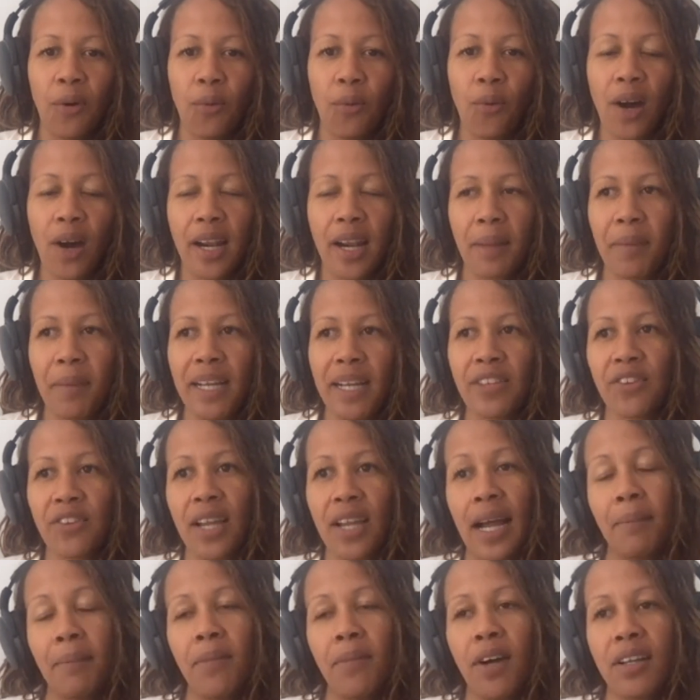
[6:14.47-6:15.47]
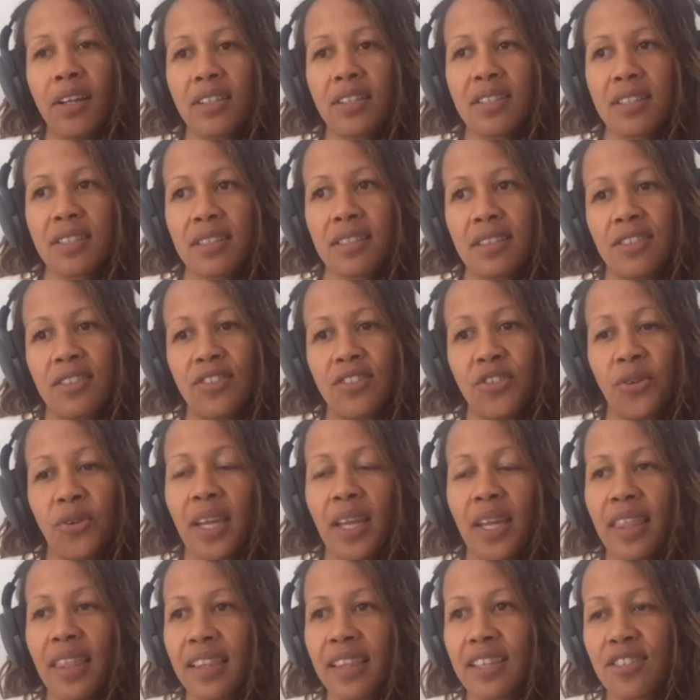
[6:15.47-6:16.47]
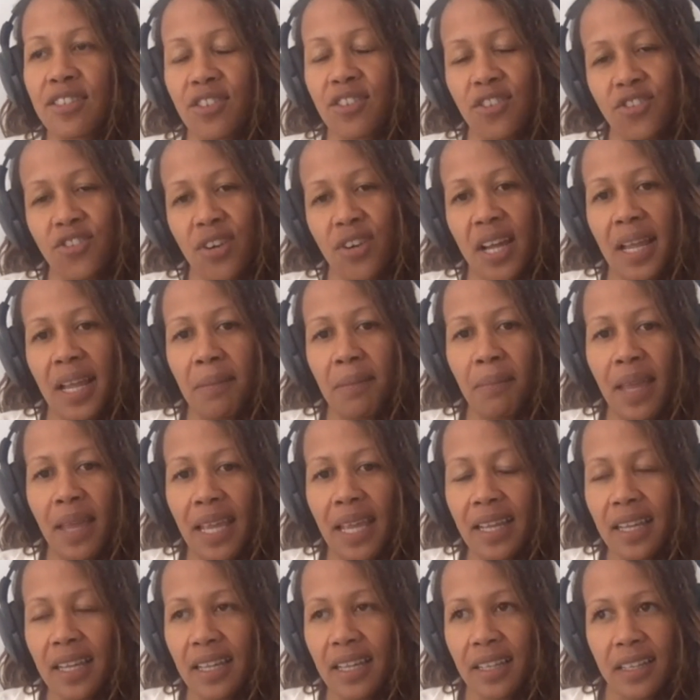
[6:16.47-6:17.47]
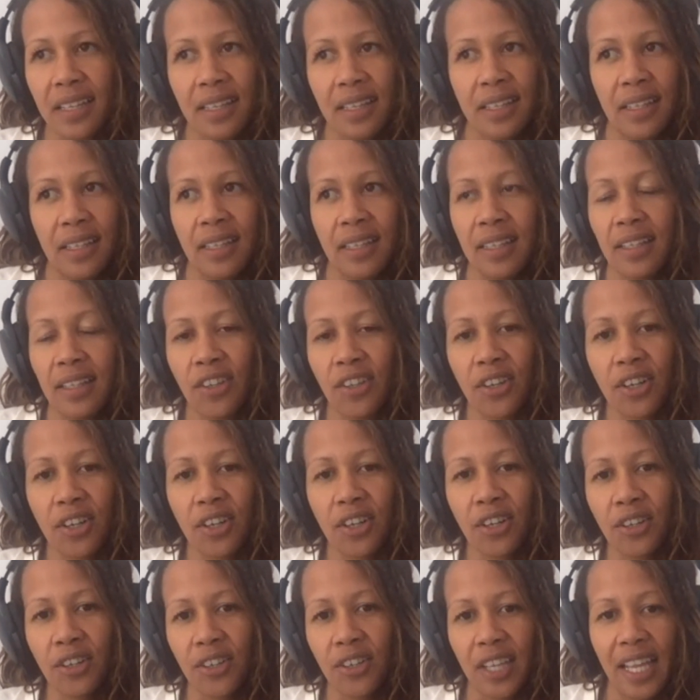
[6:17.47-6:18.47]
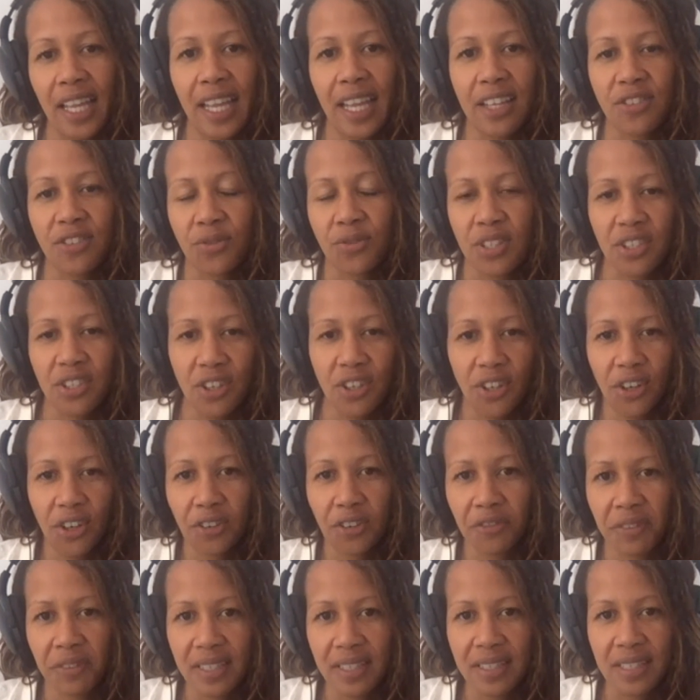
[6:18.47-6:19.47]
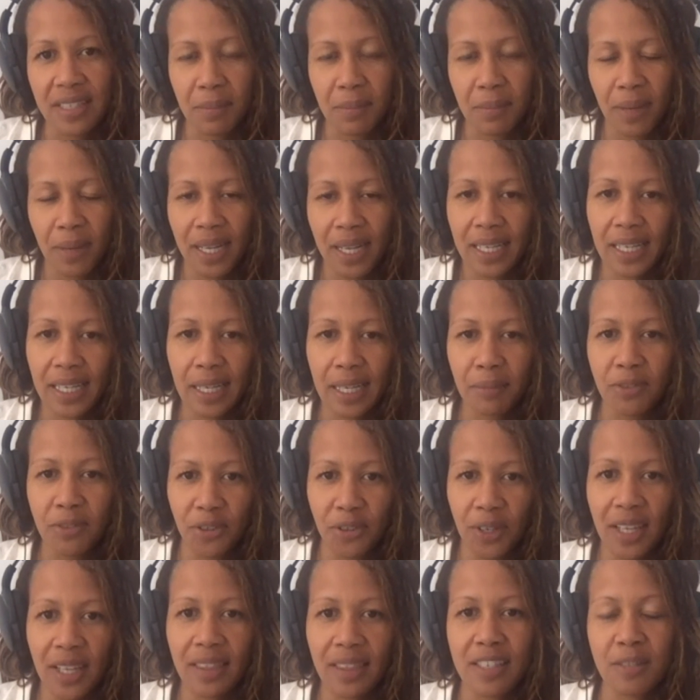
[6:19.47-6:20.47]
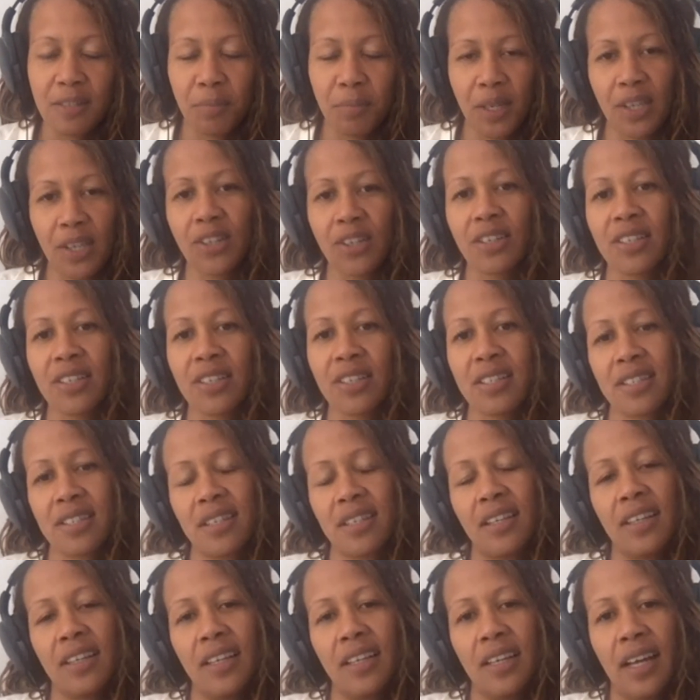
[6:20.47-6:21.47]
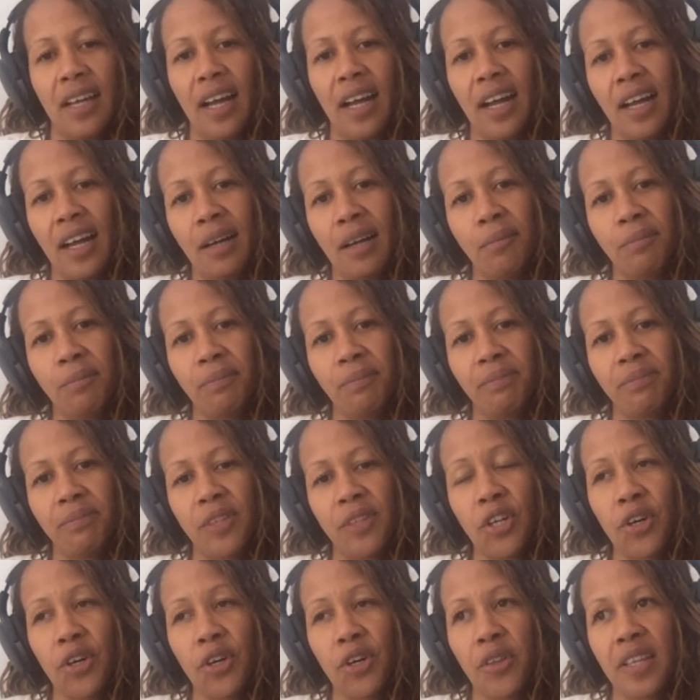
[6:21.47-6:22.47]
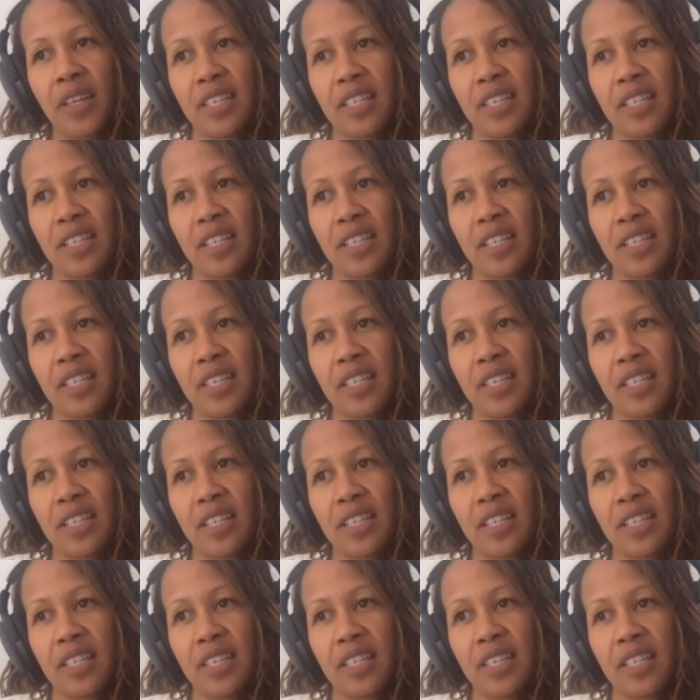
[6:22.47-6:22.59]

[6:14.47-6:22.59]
what am I doing? I'm not doing this to try and make, you know, X return on VC money. I'm doing this because, you know,